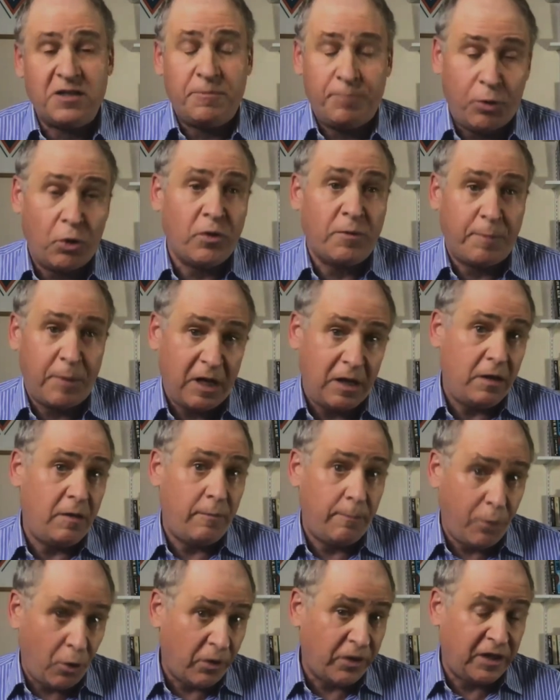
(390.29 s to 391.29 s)
birth,
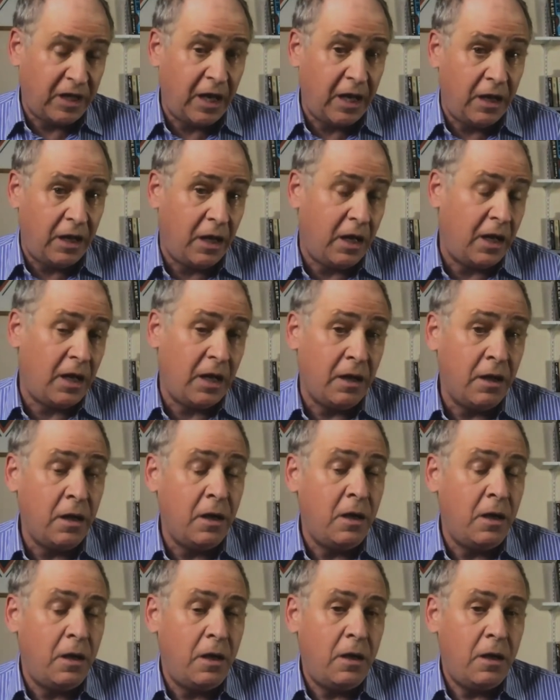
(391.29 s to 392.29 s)
birthday uh,
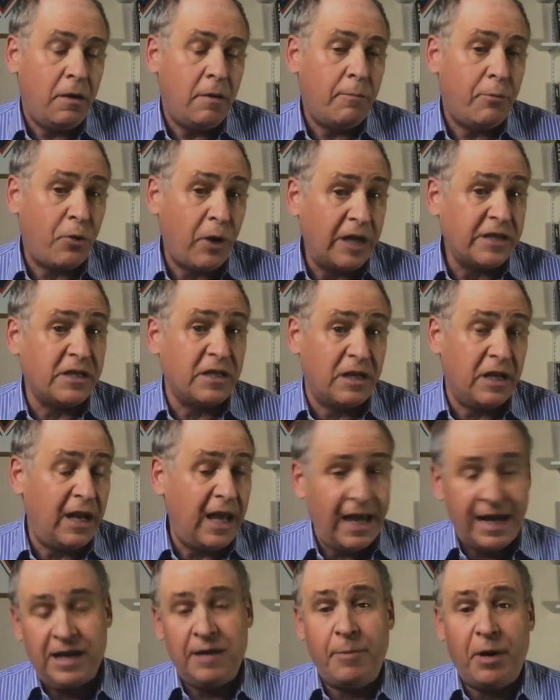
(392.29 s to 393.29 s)
present that
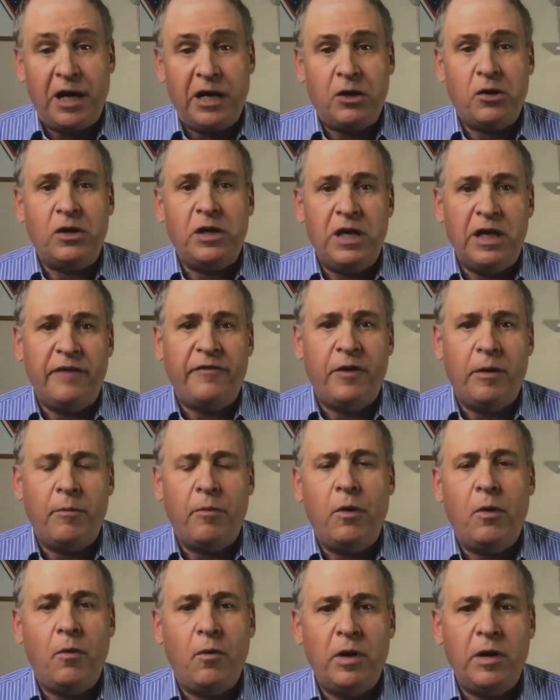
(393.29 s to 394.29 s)
anybody could give
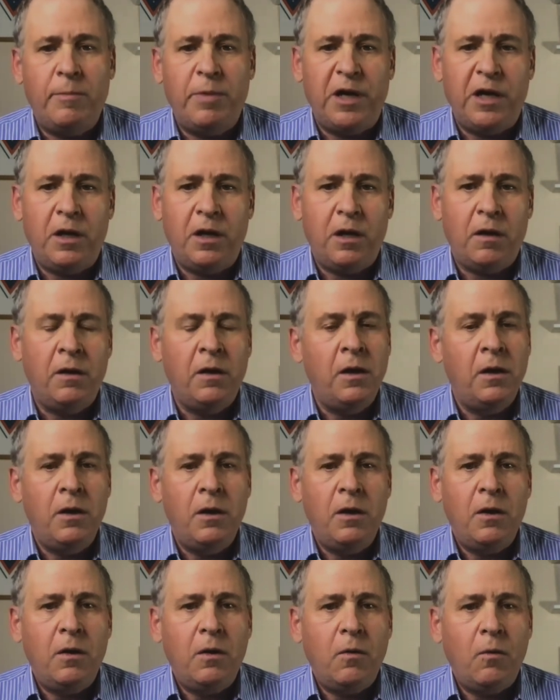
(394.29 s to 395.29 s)
him would be to
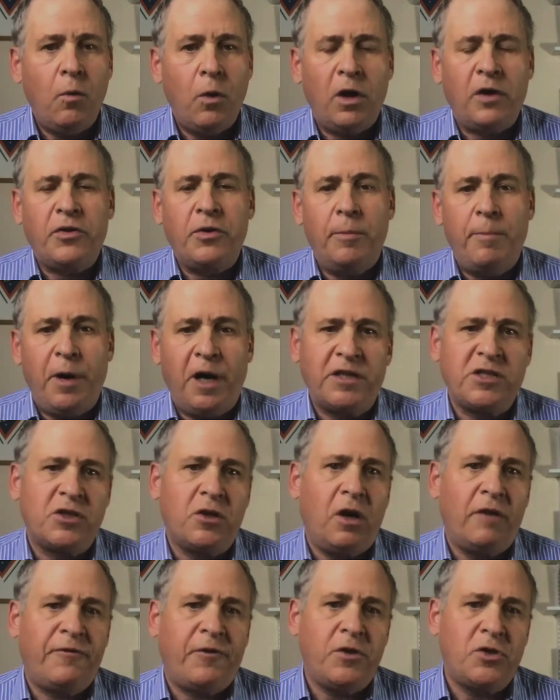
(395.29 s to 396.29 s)
work their butts
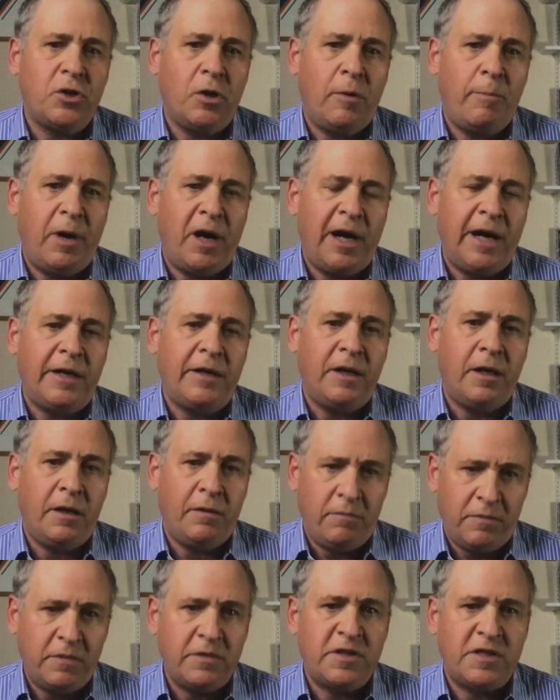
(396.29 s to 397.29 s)
off for Joe Biden
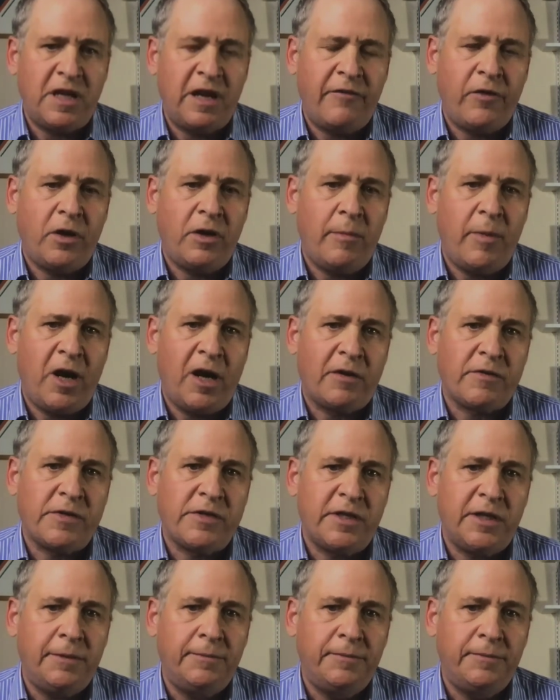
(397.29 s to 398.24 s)
and save our democracy.